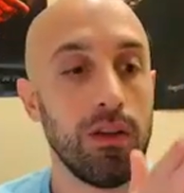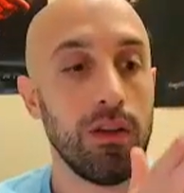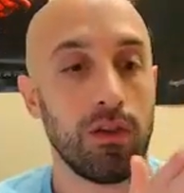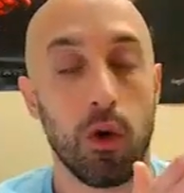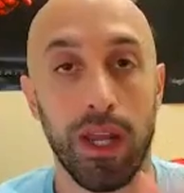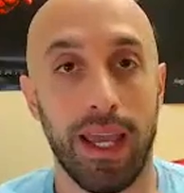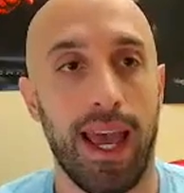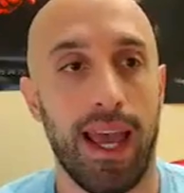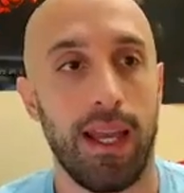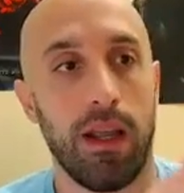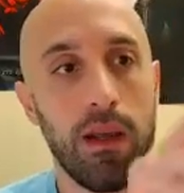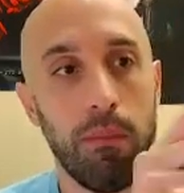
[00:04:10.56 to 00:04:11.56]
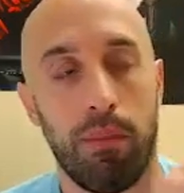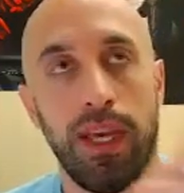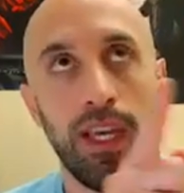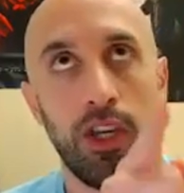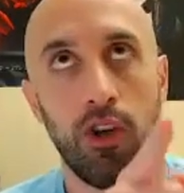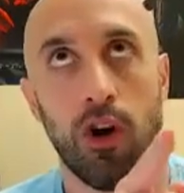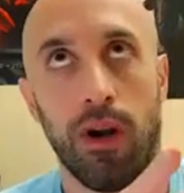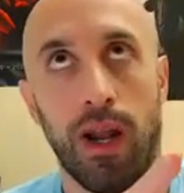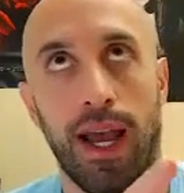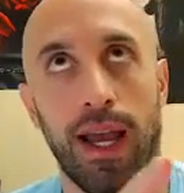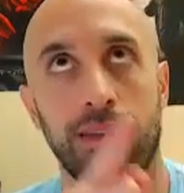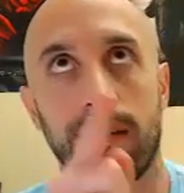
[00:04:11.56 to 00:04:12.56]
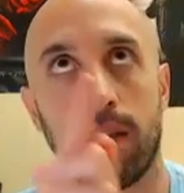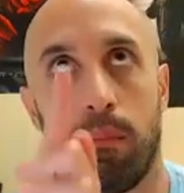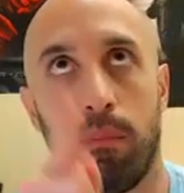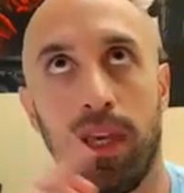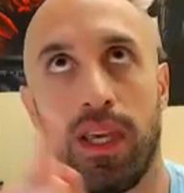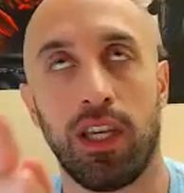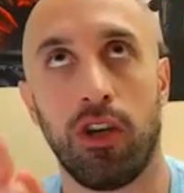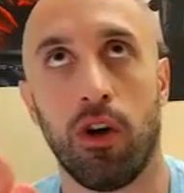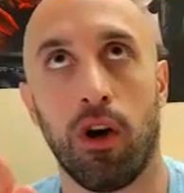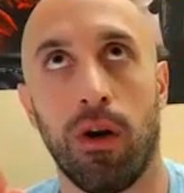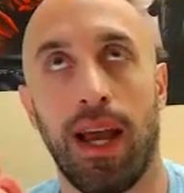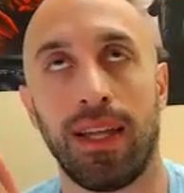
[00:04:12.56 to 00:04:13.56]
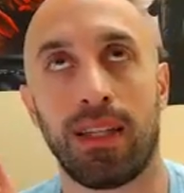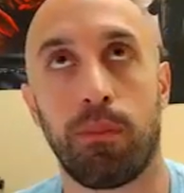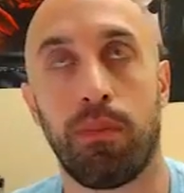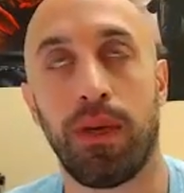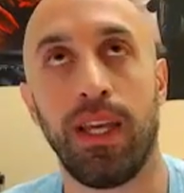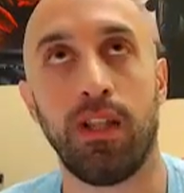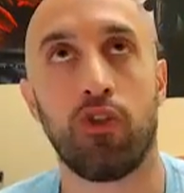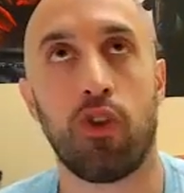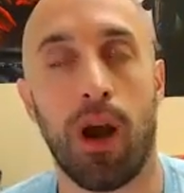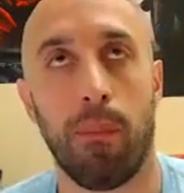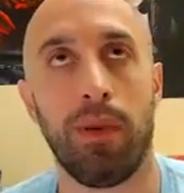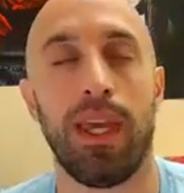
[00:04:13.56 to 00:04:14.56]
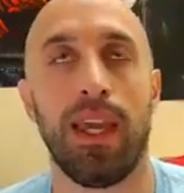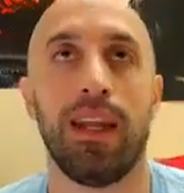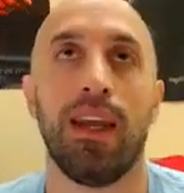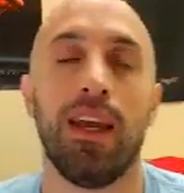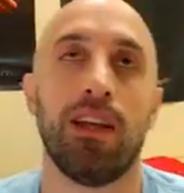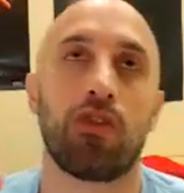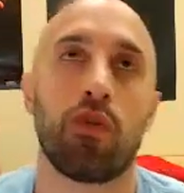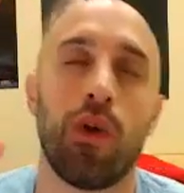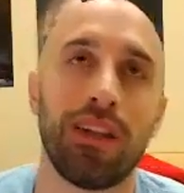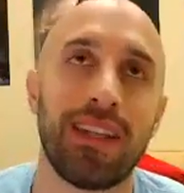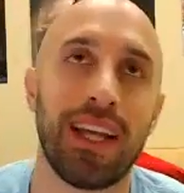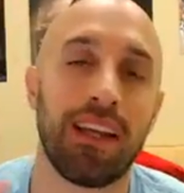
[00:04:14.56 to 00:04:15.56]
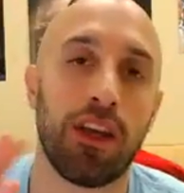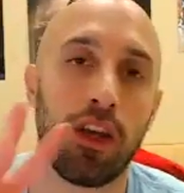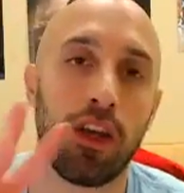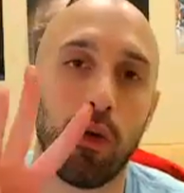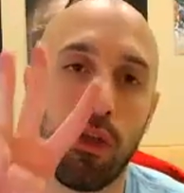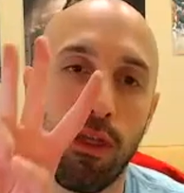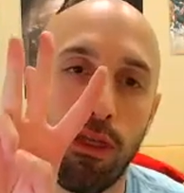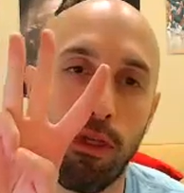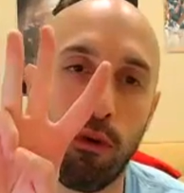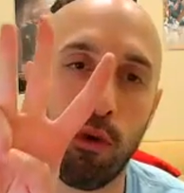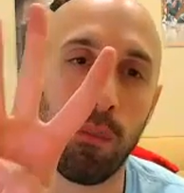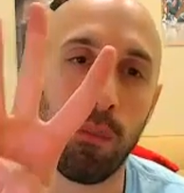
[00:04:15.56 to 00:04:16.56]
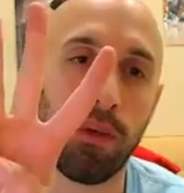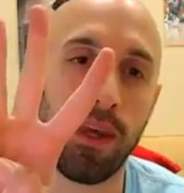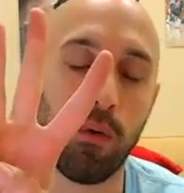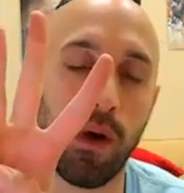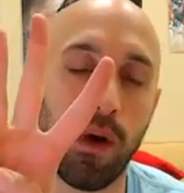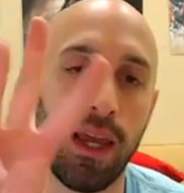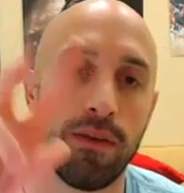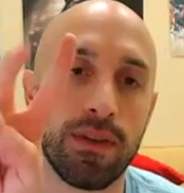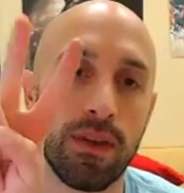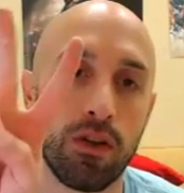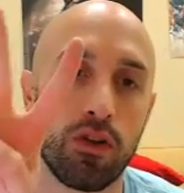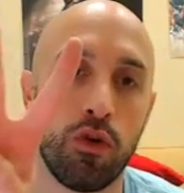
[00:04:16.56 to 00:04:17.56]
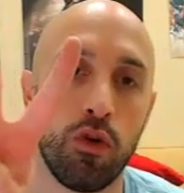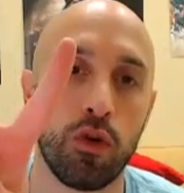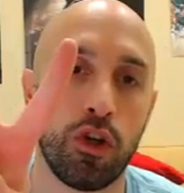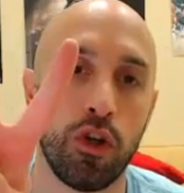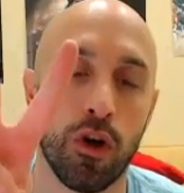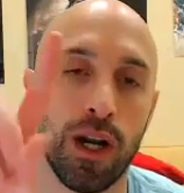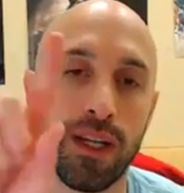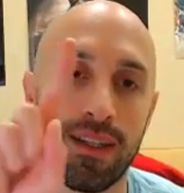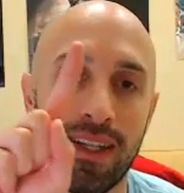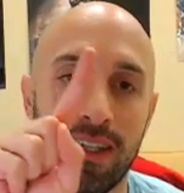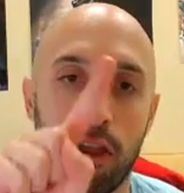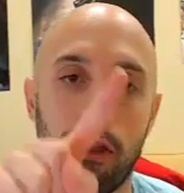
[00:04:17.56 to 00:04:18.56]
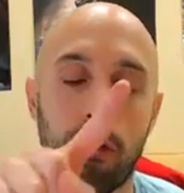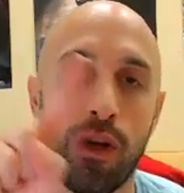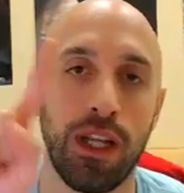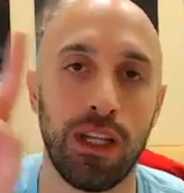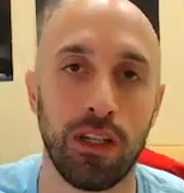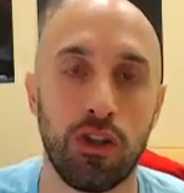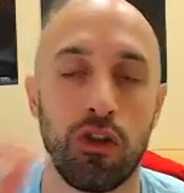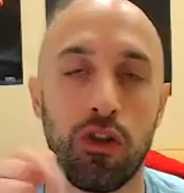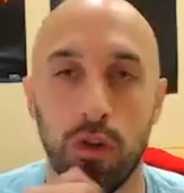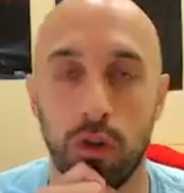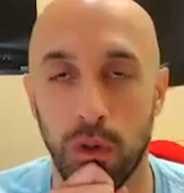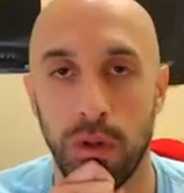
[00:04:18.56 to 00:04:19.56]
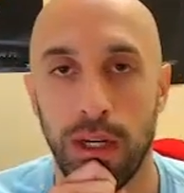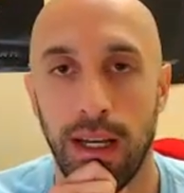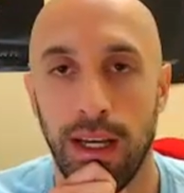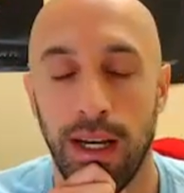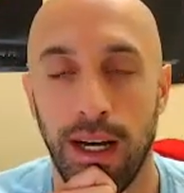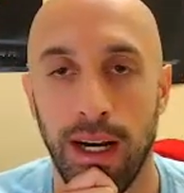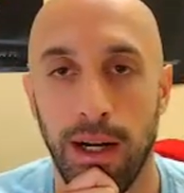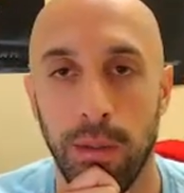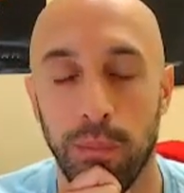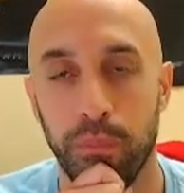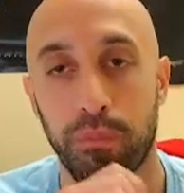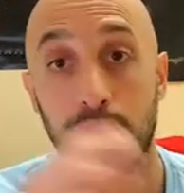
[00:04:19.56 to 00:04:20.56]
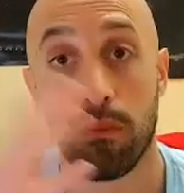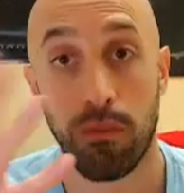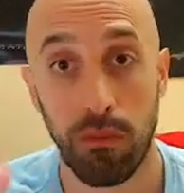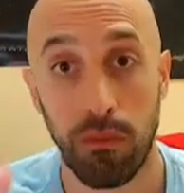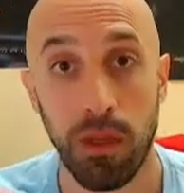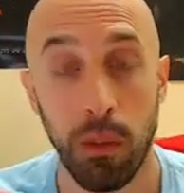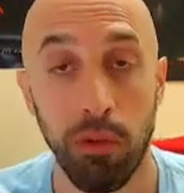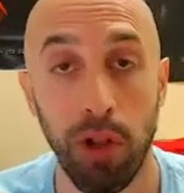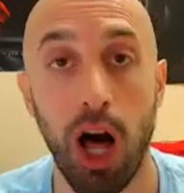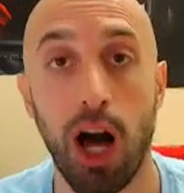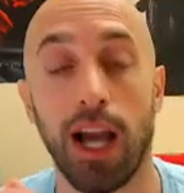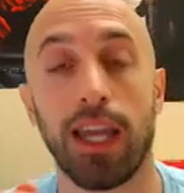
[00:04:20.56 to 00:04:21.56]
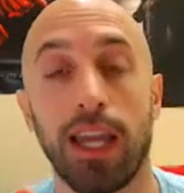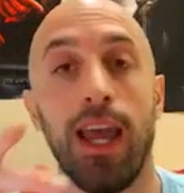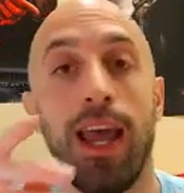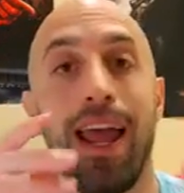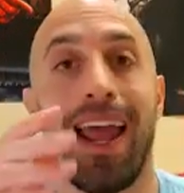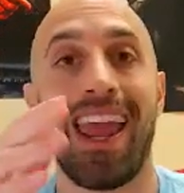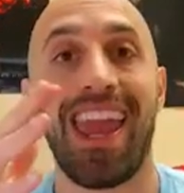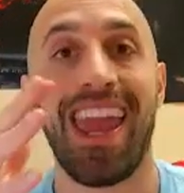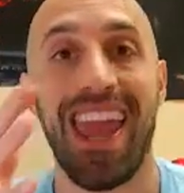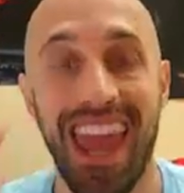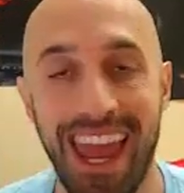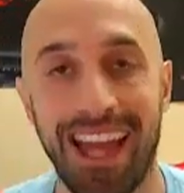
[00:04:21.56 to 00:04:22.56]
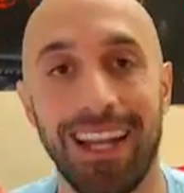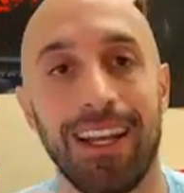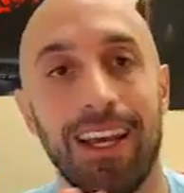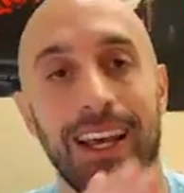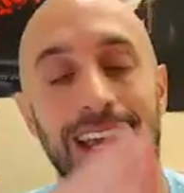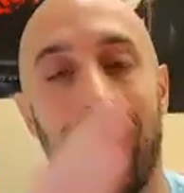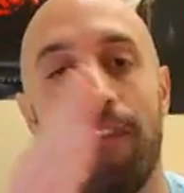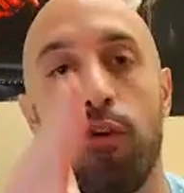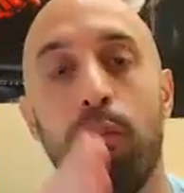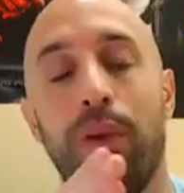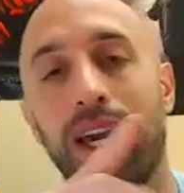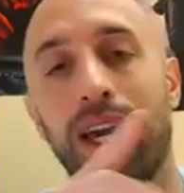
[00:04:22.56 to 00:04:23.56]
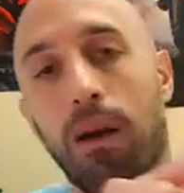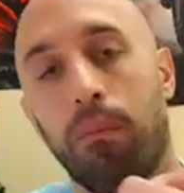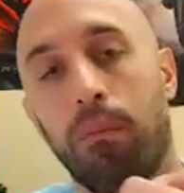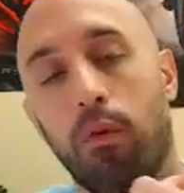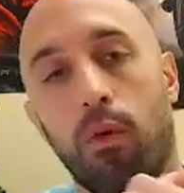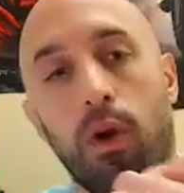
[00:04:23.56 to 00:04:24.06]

So again, PQRS, PQRS, P drop beat. So what is that telling you? Three P waves Two QRS. That's a three to two um, block. And if you pick up